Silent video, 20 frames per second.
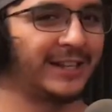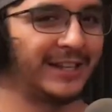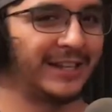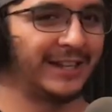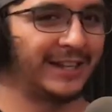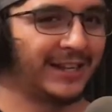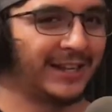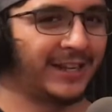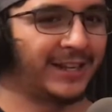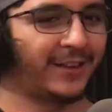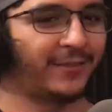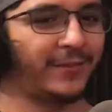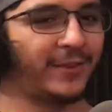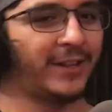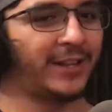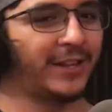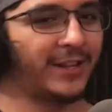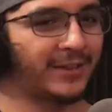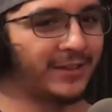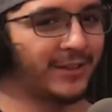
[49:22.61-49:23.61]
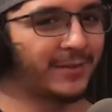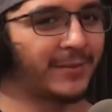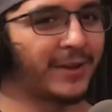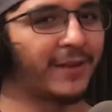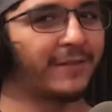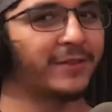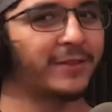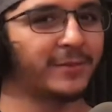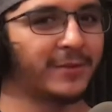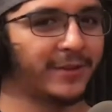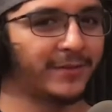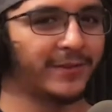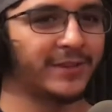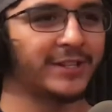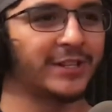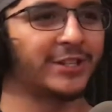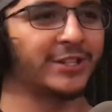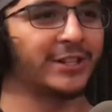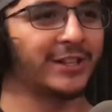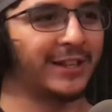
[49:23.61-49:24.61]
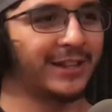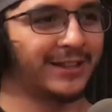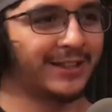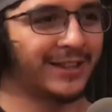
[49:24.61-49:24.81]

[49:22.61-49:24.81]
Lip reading: I feel like he'd come after me if I did shit like